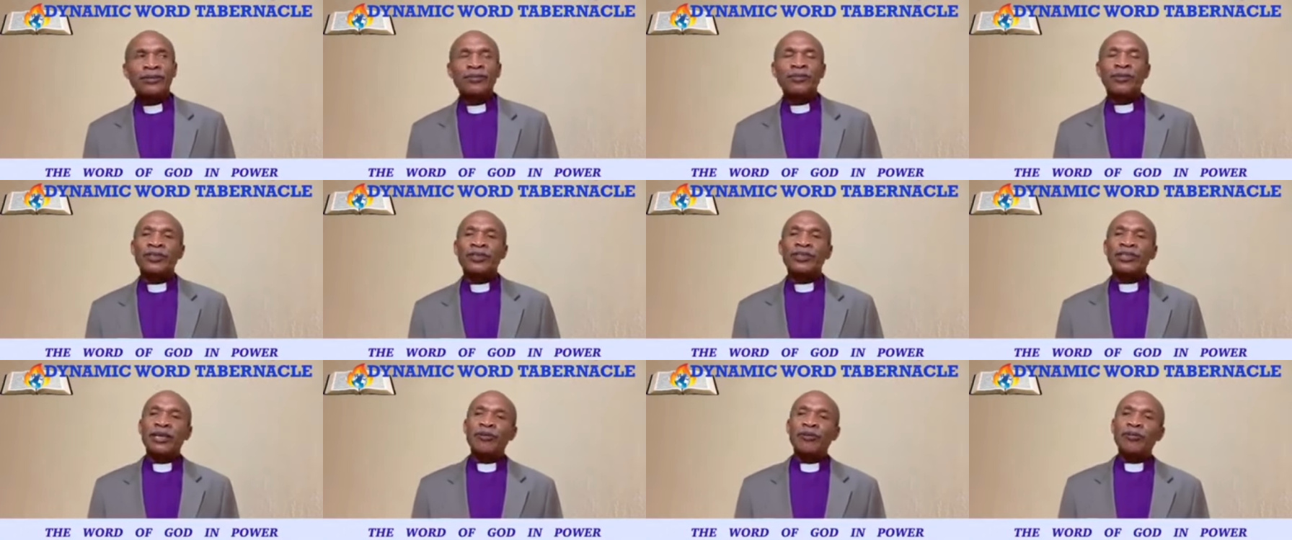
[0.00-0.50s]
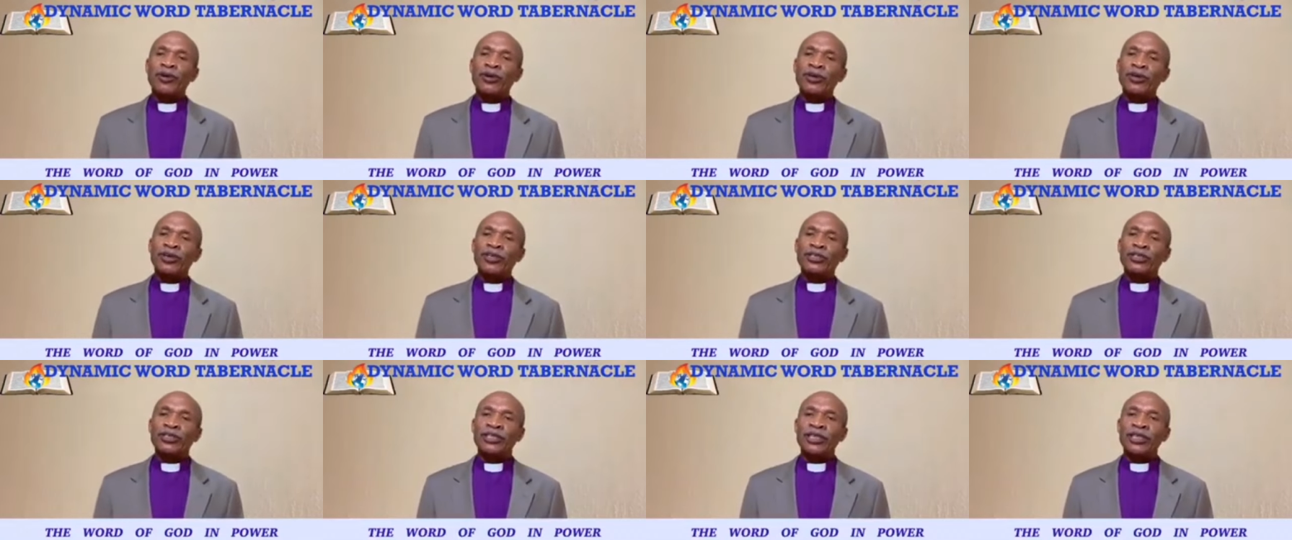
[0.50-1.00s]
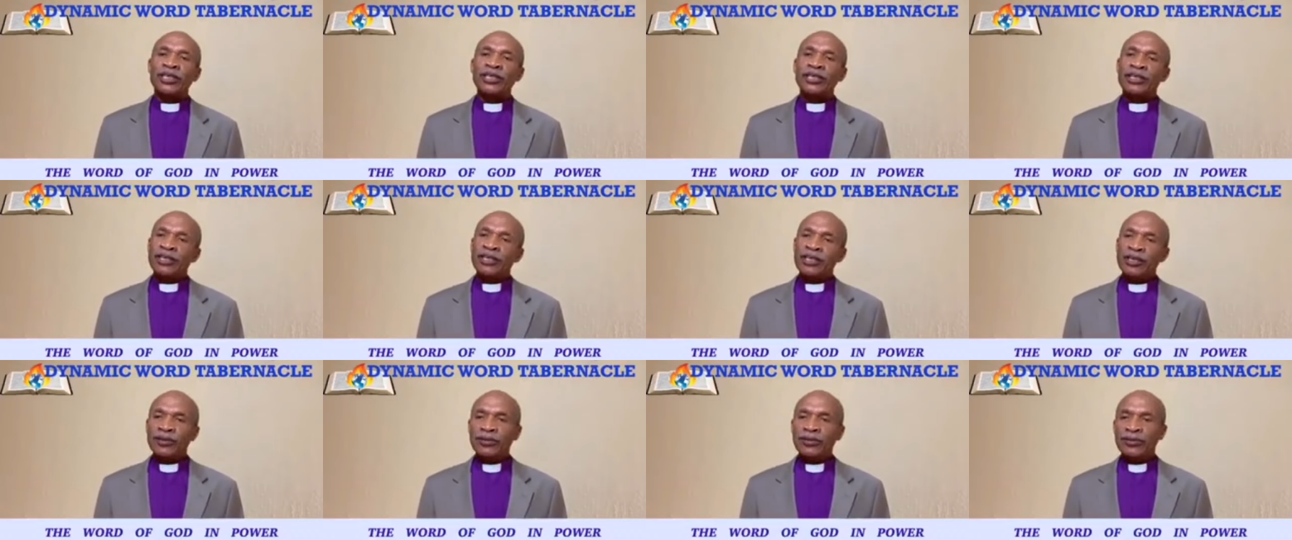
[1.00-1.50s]
But is that what God
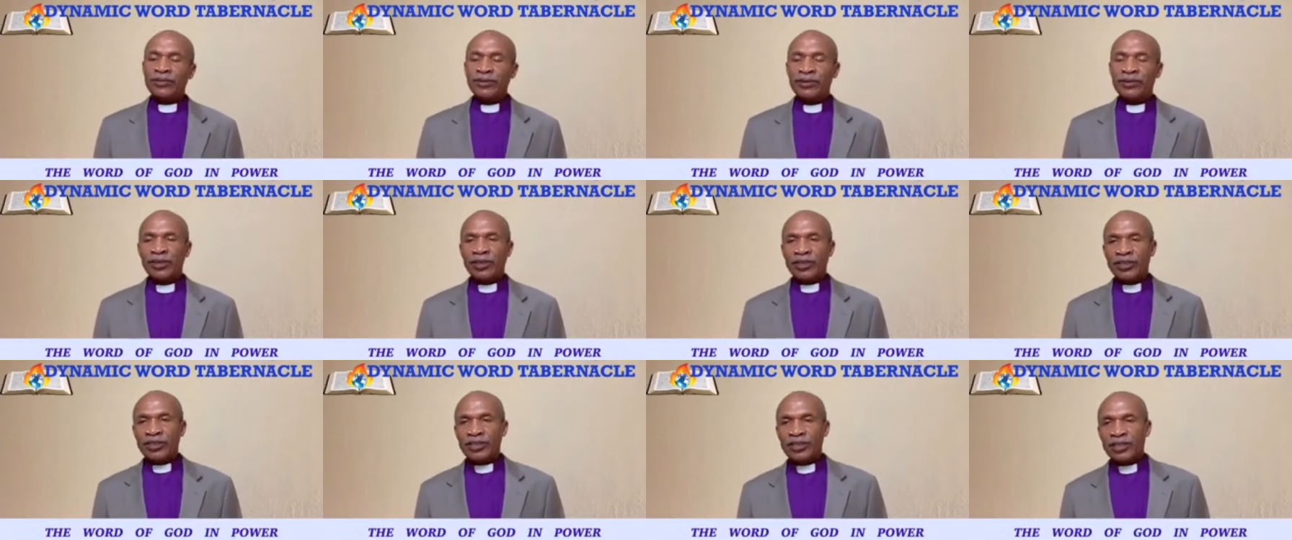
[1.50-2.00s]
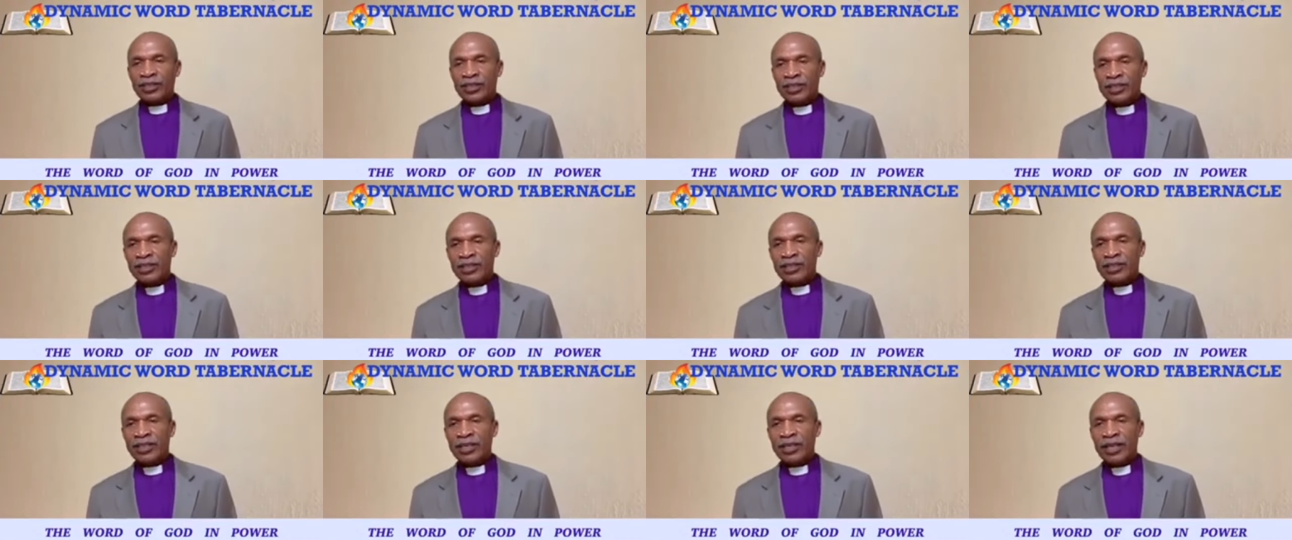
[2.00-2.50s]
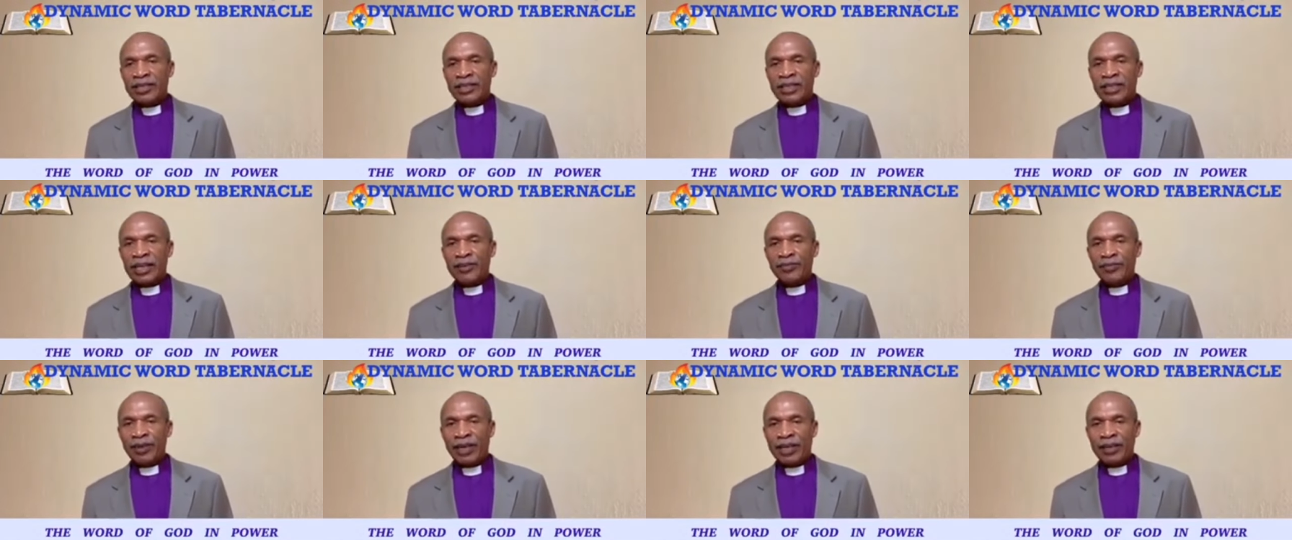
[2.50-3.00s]
said? No, God didn't say her
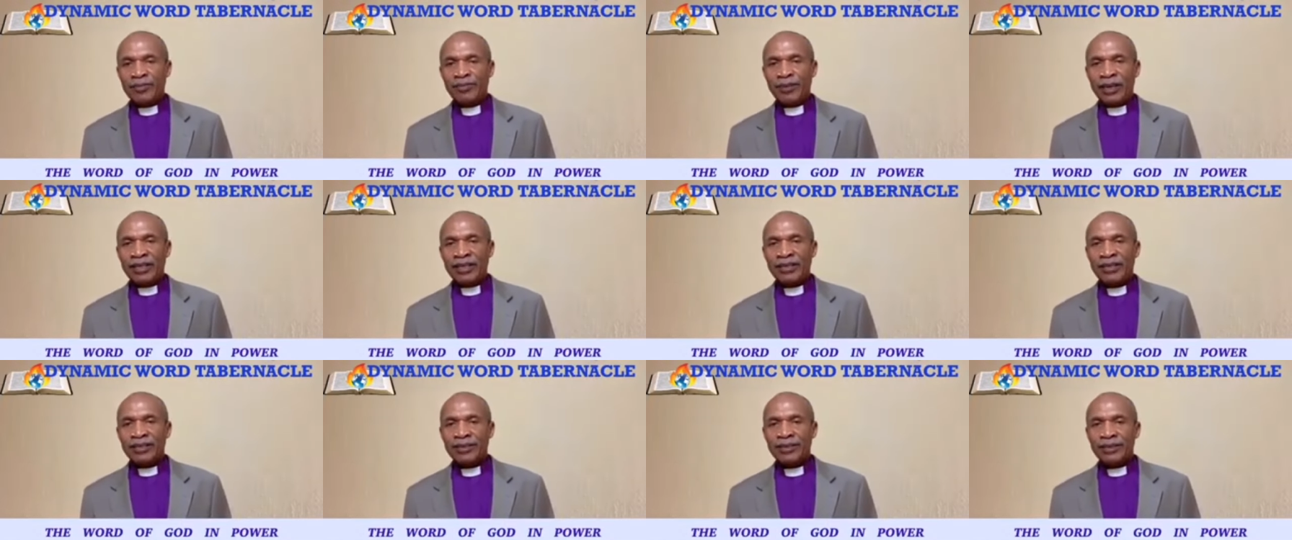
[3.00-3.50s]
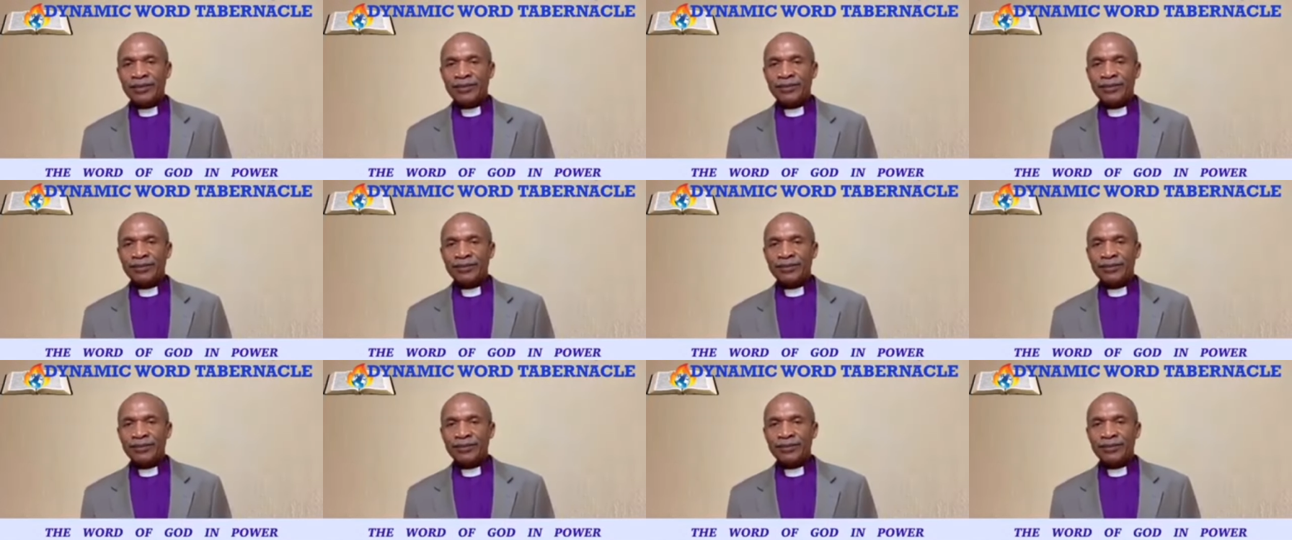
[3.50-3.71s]
time had passed.